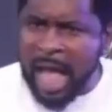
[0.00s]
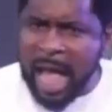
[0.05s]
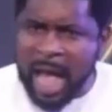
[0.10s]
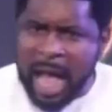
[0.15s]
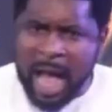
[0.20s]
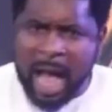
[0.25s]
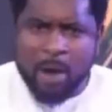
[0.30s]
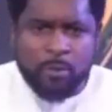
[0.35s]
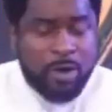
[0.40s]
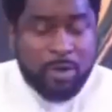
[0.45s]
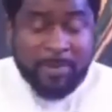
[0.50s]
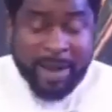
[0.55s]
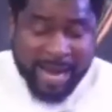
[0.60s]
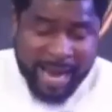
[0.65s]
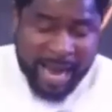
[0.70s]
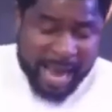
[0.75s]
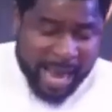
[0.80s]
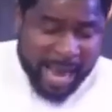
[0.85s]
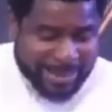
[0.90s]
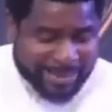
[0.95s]
Women,
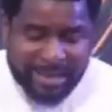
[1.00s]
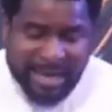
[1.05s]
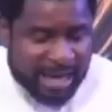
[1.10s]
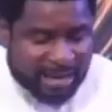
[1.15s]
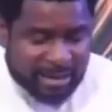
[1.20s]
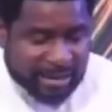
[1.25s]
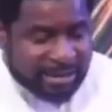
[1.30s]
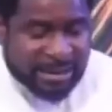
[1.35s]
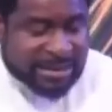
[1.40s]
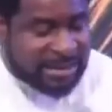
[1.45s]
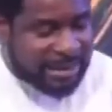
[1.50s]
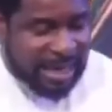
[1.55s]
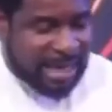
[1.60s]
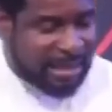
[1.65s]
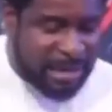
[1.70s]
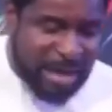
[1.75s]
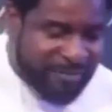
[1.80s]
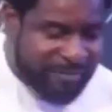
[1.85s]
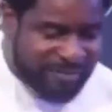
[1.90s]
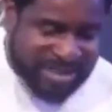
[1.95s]
and
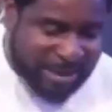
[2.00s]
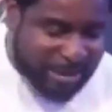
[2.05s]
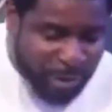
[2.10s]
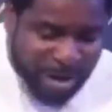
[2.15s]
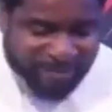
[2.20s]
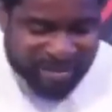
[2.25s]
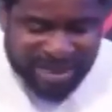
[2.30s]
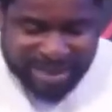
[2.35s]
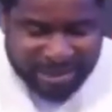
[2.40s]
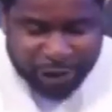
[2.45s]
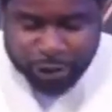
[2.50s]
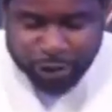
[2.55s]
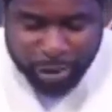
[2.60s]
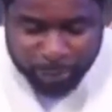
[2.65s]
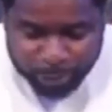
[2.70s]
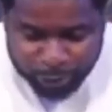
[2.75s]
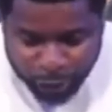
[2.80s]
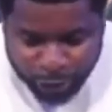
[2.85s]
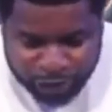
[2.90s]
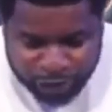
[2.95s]
everything, I know everything I teach you, I will
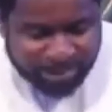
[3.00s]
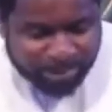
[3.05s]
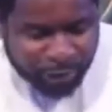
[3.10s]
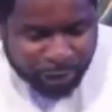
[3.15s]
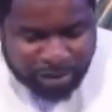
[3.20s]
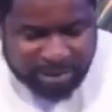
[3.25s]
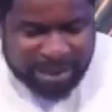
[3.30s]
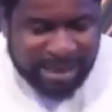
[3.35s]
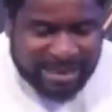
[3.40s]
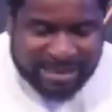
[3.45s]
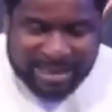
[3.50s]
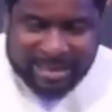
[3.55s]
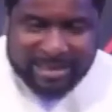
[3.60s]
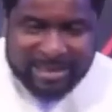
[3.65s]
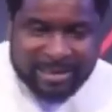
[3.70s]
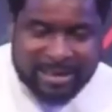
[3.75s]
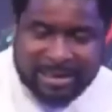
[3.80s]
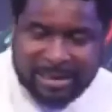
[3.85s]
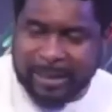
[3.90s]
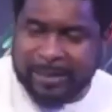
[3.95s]
show you scripture, science, and
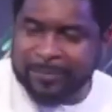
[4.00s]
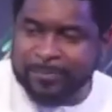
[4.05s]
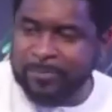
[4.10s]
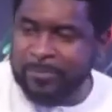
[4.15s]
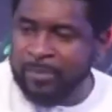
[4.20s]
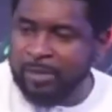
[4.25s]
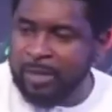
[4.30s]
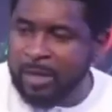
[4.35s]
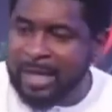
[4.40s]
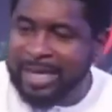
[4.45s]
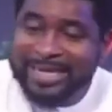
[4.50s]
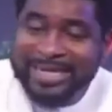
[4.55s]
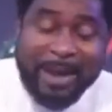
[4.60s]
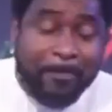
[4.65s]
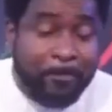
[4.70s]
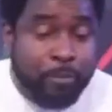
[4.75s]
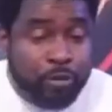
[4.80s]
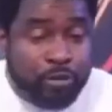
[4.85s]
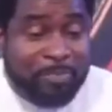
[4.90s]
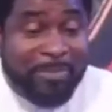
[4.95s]
data. They
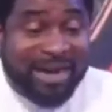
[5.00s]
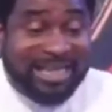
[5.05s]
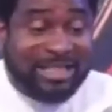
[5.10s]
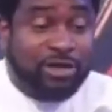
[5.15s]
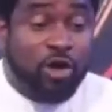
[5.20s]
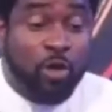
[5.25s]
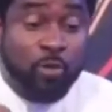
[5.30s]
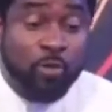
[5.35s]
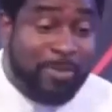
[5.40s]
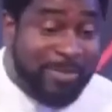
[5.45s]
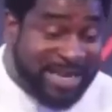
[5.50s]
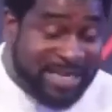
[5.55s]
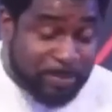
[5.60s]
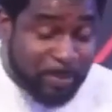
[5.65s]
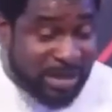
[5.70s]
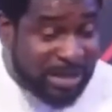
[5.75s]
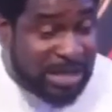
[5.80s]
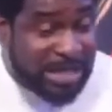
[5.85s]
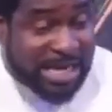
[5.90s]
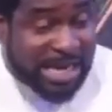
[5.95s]
put machine on women's
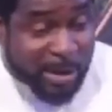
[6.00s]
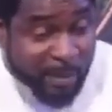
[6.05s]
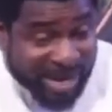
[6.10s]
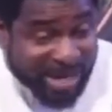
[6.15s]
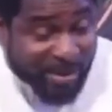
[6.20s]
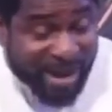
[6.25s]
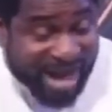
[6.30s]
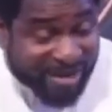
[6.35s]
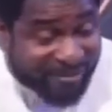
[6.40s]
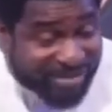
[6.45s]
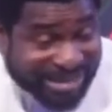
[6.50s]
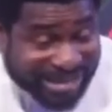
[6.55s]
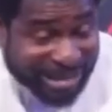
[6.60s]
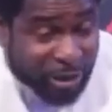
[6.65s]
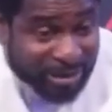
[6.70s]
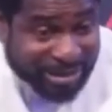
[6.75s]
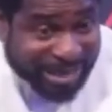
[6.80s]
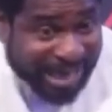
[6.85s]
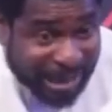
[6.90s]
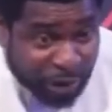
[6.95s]
body when they were having
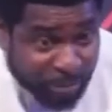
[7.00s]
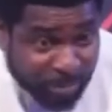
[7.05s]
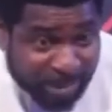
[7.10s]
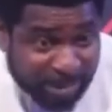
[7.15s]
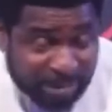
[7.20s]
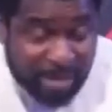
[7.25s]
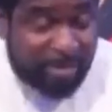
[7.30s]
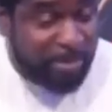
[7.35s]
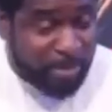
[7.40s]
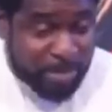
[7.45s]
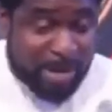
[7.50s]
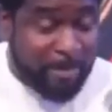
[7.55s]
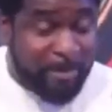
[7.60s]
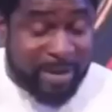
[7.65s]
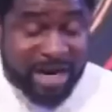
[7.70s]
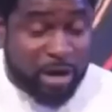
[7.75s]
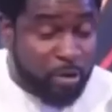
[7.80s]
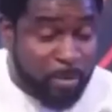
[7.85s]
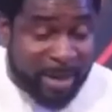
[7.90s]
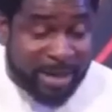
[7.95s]
serious argument, a man
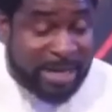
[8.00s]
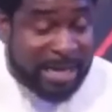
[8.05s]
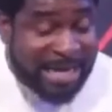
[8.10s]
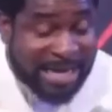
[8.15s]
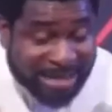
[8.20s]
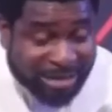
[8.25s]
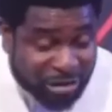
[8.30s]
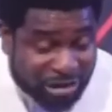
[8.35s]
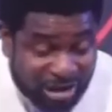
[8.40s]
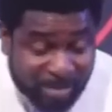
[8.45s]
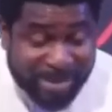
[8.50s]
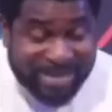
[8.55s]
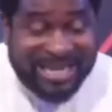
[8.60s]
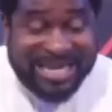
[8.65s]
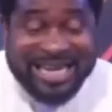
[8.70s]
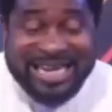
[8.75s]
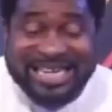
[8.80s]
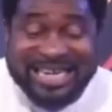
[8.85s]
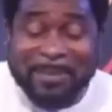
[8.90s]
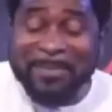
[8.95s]
and woman, serious argument.
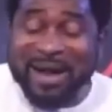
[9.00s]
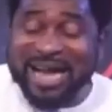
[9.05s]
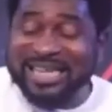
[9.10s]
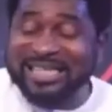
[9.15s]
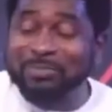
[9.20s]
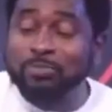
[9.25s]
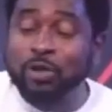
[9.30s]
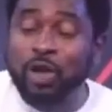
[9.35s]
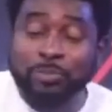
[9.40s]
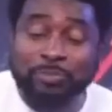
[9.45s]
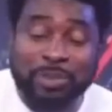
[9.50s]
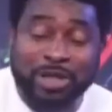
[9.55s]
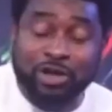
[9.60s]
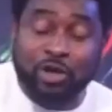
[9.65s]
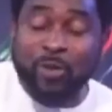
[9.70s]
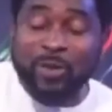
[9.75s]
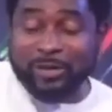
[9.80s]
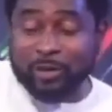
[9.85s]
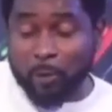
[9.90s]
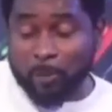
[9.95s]
The man's blood pressure
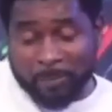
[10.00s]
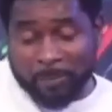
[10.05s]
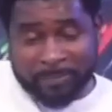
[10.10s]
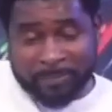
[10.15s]
went up.